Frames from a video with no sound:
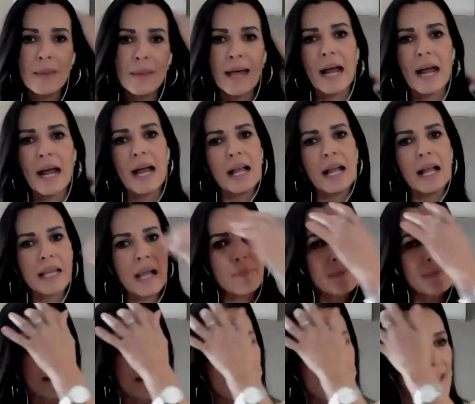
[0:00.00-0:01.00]
And I
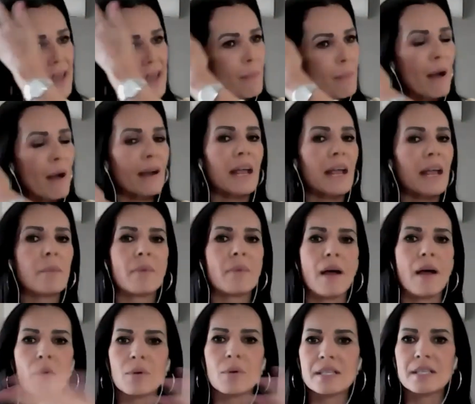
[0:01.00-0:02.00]
kept thinking about him.
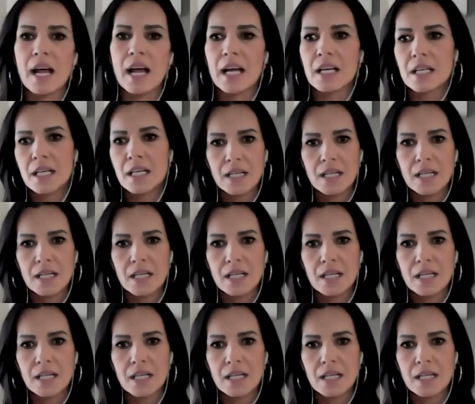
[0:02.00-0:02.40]
I was like,